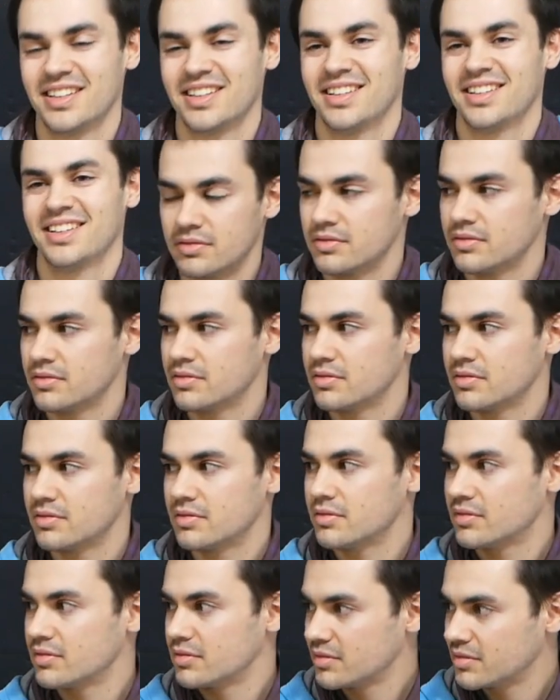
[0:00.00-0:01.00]

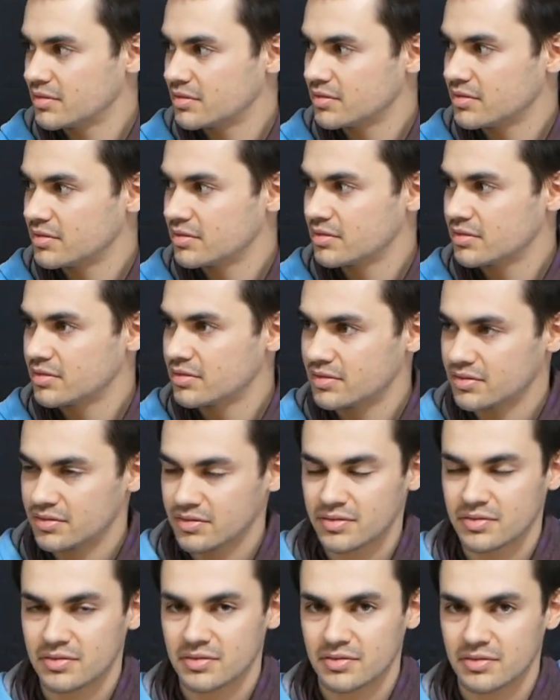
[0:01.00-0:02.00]

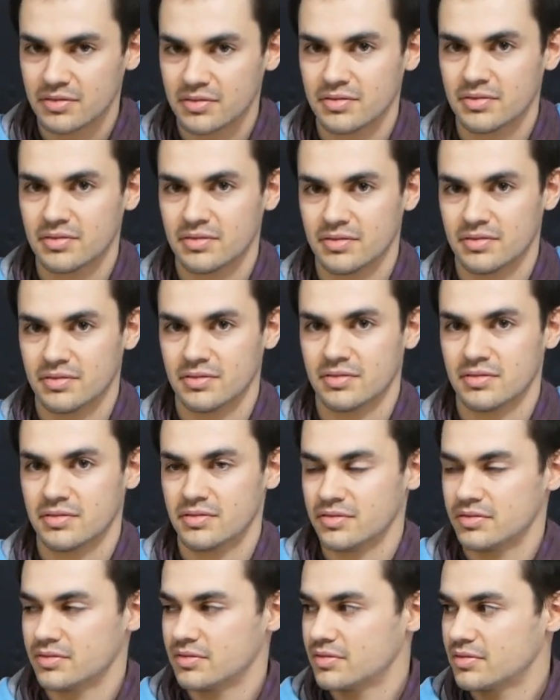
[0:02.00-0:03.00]

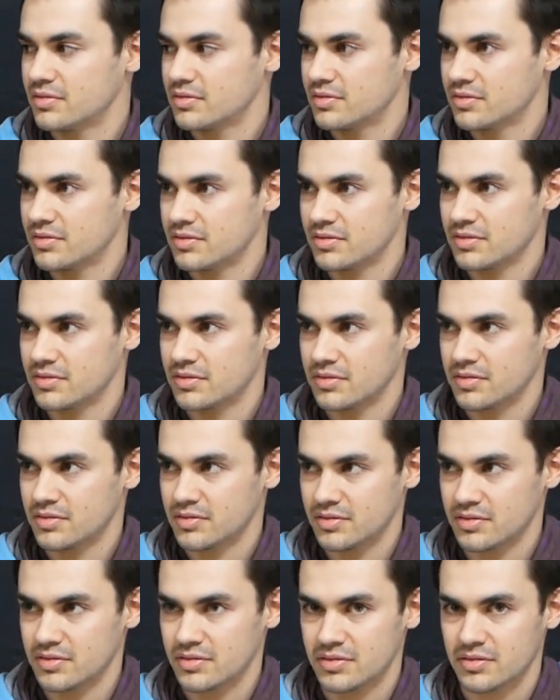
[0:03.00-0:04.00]

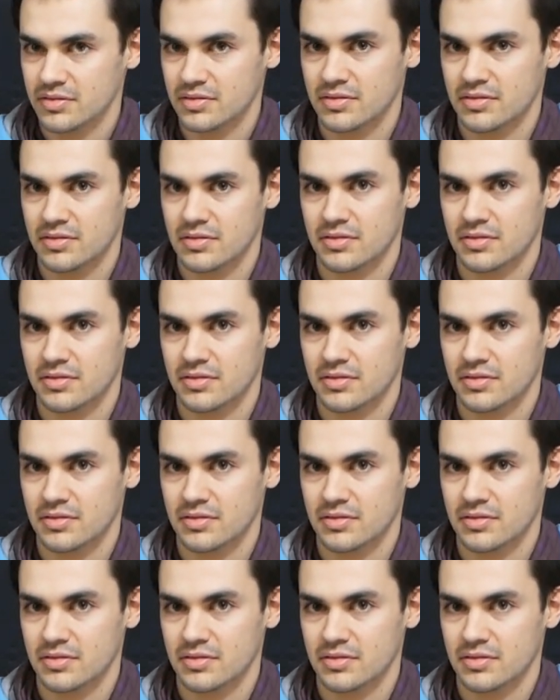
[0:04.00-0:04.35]
(silent)